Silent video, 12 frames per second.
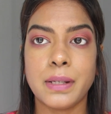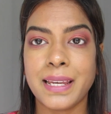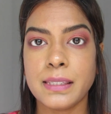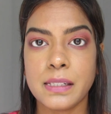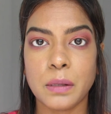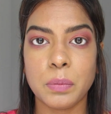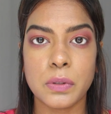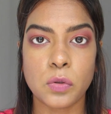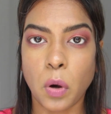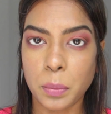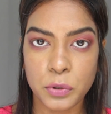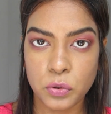next step is
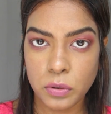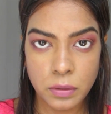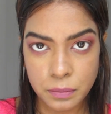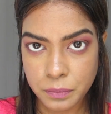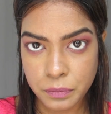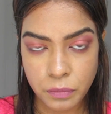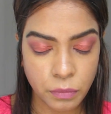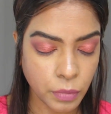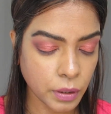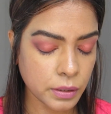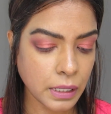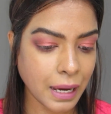optional,
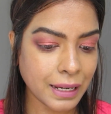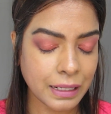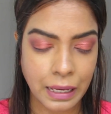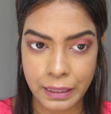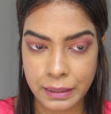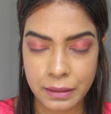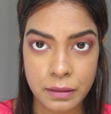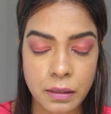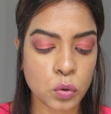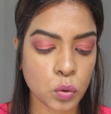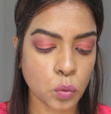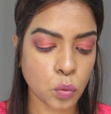but I like
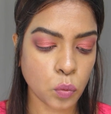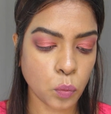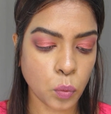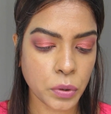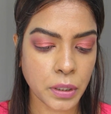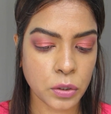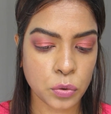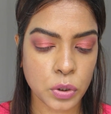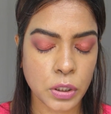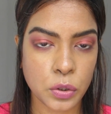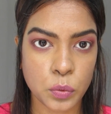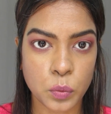it. So what I
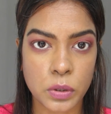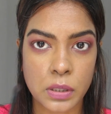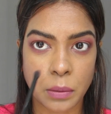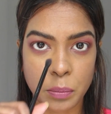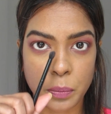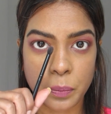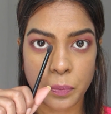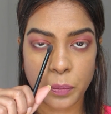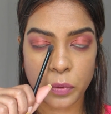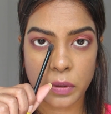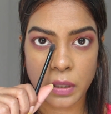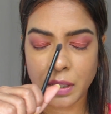usually do is I
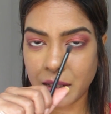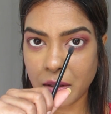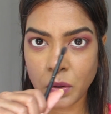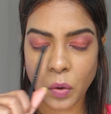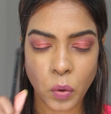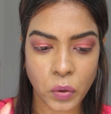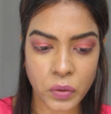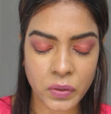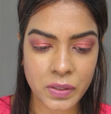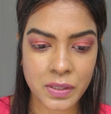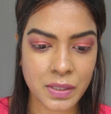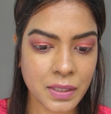put the inner
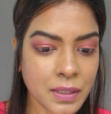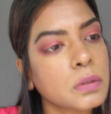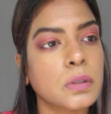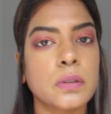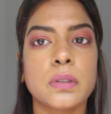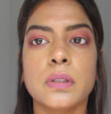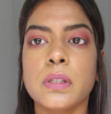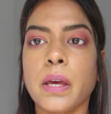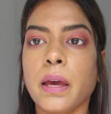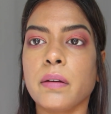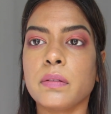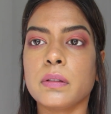corners. Now since I
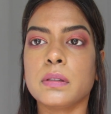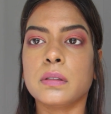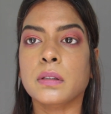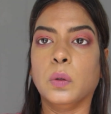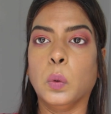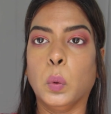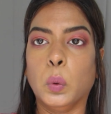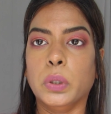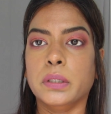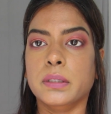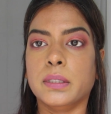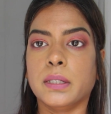have this
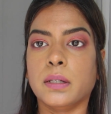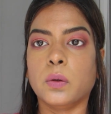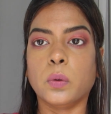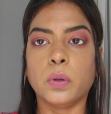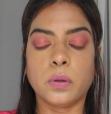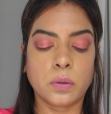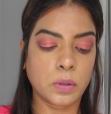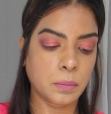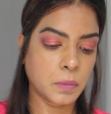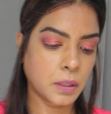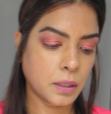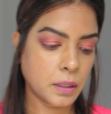golden thing going on,
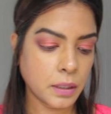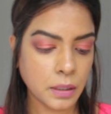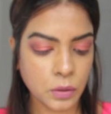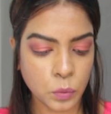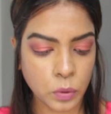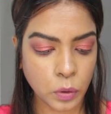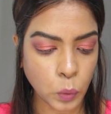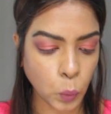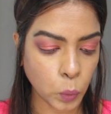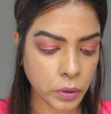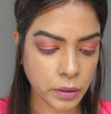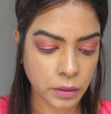I'm thinking I'll do a
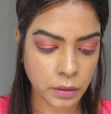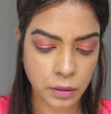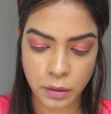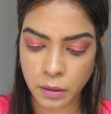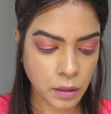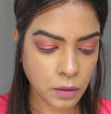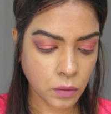golden inner